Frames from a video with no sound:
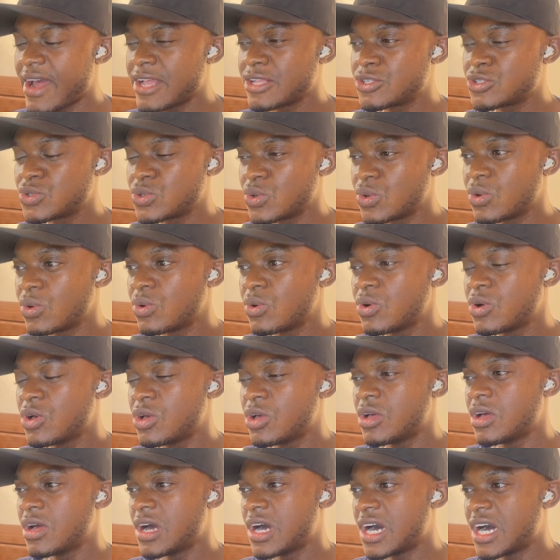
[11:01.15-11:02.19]
So
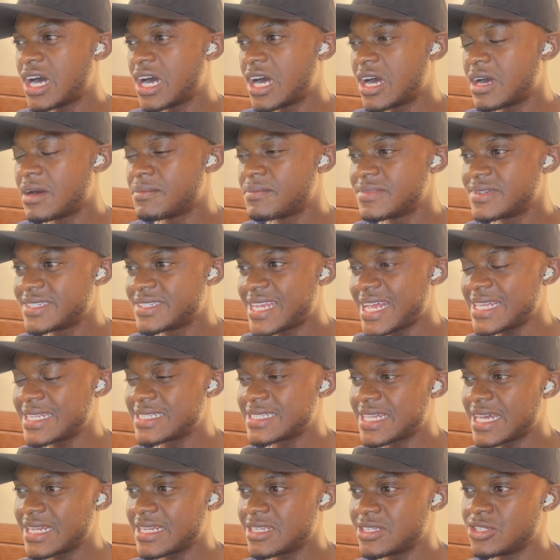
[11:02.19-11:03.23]
that's
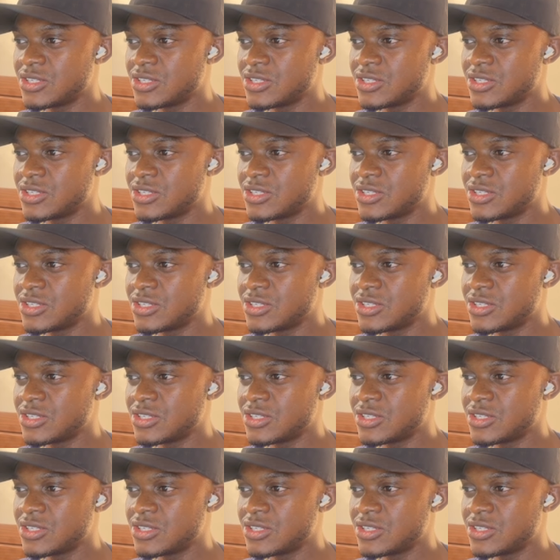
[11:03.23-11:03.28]
that.